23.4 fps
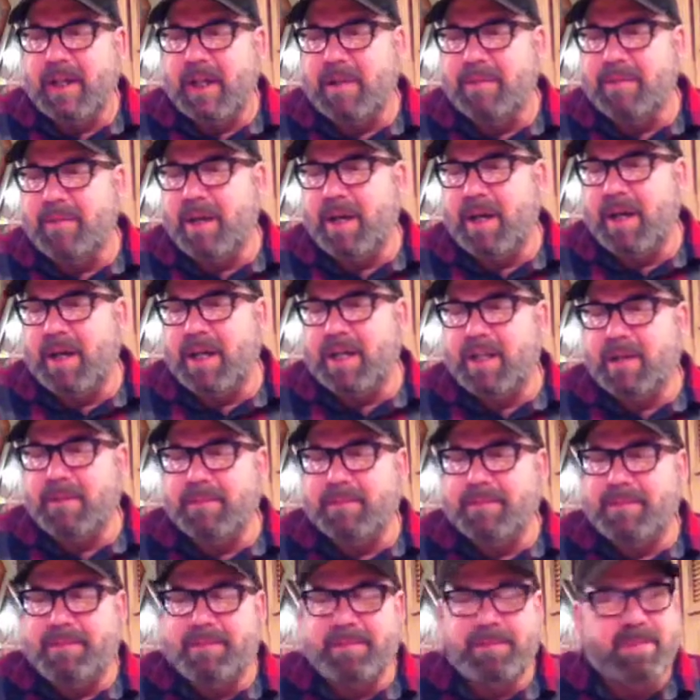American
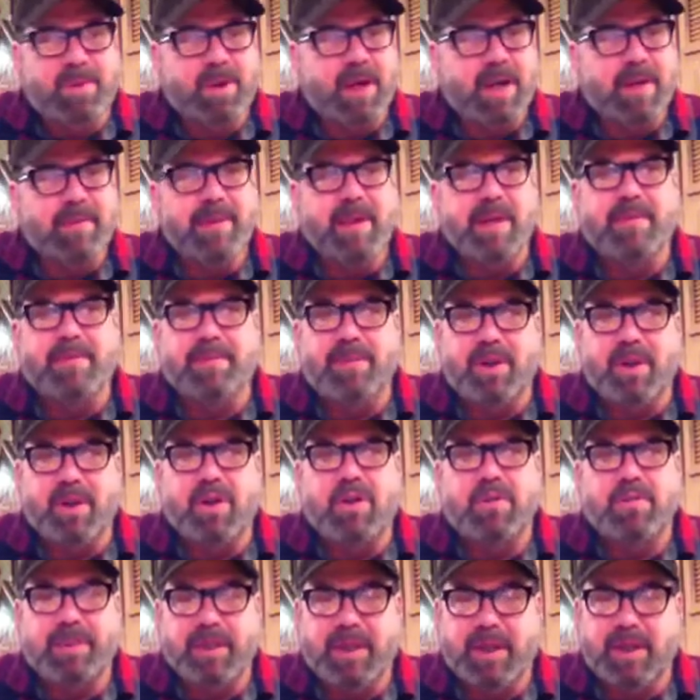premium
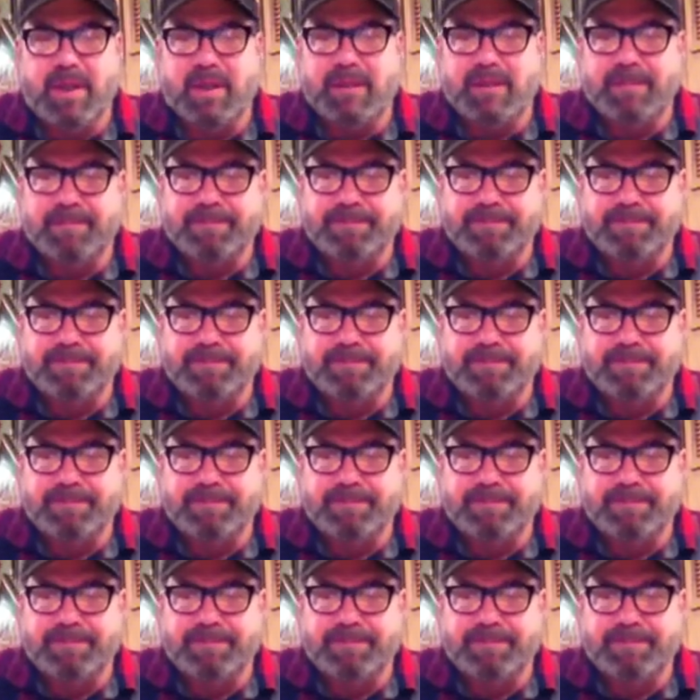brewed beer.